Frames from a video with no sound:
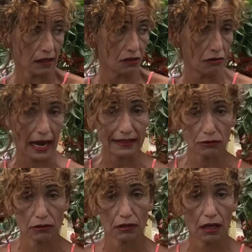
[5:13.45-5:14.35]
You have
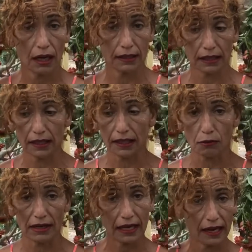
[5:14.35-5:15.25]
to until the
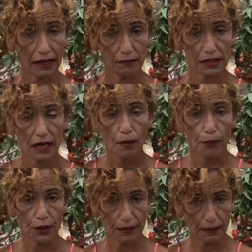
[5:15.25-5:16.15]
rain comes.
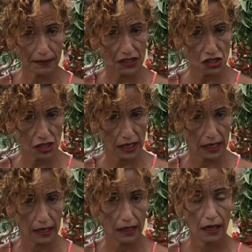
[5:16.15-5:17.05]
Put them on the
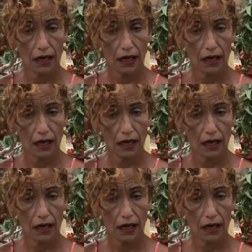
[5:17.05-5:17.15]
shade.